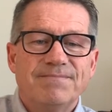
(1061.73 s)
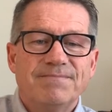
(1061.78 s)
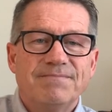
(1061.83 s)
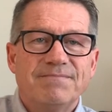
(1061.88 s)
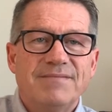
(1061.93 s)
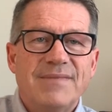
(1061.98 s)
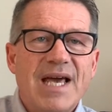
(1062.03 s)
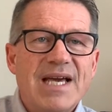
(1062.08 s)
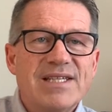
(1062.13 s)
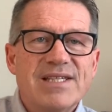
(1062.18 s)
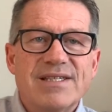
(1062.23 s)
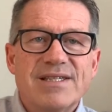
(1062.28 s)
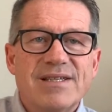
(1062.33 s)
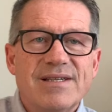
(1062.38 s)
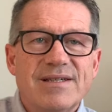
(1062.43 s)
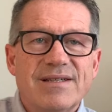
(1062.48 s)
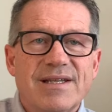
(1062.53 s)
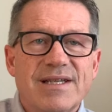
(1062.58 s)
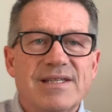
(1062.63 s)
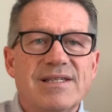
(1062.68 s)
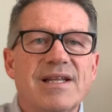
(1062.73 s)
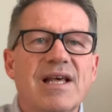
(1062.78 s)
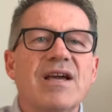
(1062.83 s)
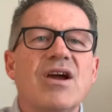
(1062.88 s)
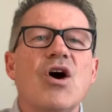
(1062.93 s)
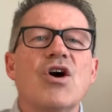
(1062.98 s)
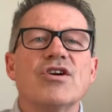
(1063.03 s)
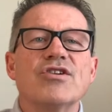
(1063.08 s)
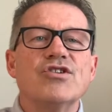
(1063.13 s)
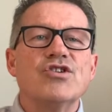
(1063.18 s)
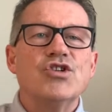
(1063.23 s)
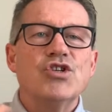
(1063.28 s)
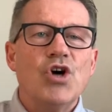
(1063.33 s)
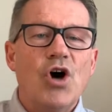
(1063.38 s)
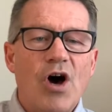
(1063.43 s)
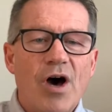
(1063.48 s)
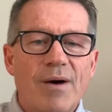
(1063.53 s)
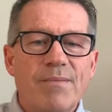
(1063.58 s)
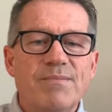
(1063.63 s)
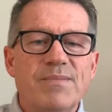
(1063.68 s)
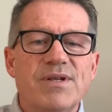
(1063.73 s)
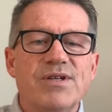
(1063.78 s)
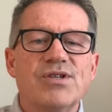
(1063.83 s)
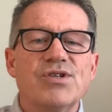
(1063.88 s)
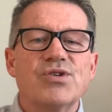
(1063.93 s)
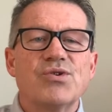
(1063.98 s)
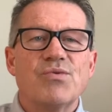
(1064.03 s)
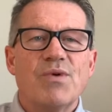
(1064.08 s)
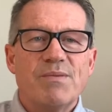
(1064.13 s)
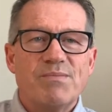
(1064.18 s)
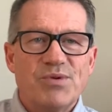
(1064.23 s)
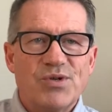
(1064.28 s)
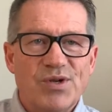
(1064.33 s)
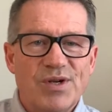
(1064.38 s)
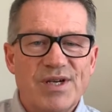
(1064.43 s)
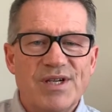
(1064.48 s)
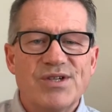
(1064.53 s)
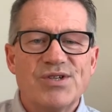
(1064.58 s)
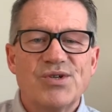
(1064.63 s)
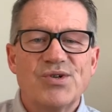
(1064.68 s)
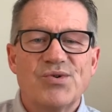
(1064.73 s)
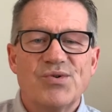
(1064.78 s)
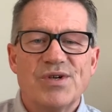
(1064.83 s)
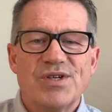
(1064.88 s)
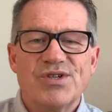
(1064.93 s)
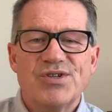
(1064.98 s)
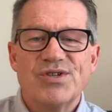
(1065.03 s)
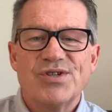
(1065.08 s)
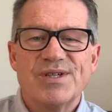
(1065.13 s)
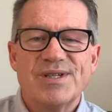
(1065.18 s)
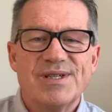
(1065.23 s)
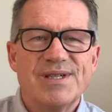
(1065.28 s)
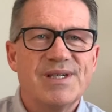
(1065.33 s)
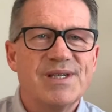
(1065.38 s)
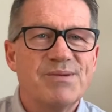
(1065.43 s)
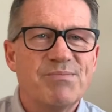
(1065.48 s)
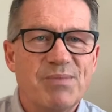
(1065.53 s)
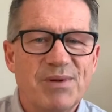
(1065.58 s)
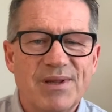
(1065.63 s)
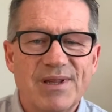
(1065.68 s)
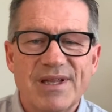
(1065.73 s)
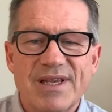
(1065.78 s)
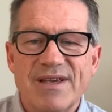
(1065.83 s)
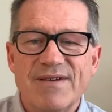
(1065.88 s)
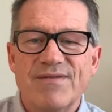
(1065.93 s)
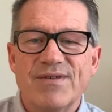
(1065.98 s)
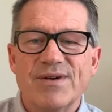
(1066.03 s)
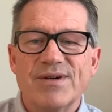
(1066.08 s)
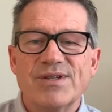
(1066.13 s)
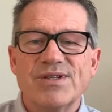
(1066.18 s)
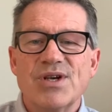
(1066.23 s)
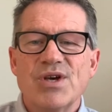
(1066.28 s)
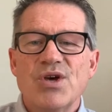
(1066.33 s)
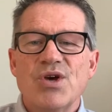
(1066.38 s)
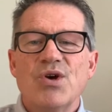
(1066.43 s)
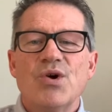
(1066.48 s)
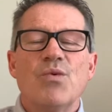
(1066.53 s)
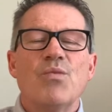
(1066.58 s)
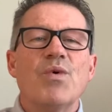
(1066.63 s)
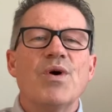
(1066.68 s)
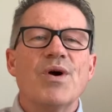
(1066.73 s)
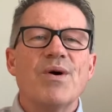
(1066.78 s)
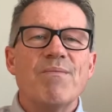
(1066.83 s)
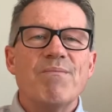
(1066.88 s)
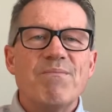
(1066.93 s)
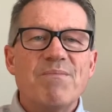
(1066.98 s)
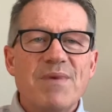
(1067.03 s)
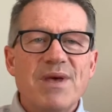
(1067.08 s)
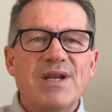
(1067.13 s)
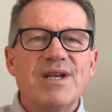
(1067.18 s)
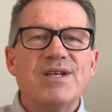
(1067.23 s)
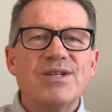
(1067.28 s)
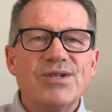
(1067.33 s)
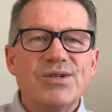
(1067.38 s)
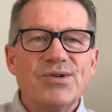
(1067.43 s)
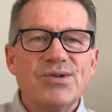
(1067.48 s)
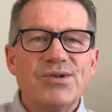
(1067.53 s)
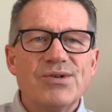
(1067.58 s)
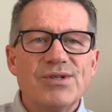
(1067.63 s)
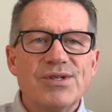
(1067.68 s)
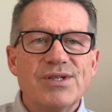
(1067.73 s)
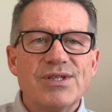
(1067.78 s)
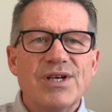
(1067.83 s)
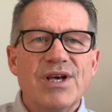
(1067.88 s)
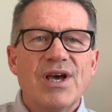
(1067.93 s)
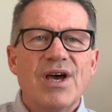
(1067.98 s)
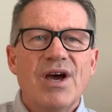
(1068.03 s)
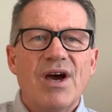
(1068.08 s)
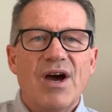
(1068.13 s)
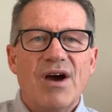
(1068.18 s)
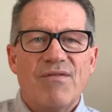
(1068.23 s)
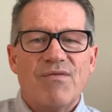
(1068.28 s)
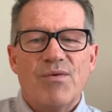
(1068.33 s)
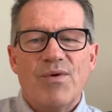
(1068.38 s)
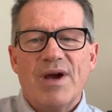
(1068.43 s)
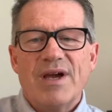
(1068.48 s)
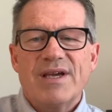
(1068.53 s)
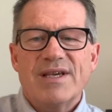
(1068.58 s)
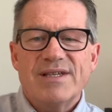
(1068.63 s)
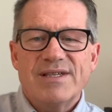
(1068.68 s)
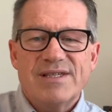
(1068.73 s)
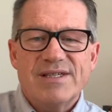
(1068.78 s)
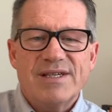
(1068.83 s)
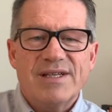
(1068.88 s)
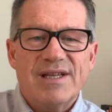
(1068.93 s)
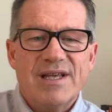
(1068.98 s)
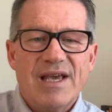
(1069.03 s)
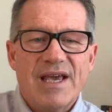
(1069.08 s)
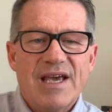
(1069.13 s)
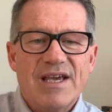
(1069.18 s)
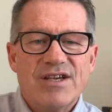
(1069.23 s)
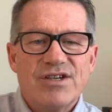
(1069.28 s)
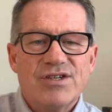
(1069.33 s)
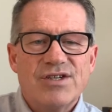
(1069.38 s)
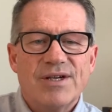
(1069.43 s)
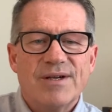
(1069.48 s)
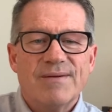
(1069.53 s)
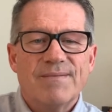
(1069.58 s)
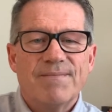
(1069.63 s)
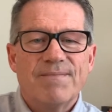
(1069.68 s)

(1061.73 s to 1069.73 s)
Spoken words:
That's like our job description as Christians, as believers. We're ministers of reconciliation.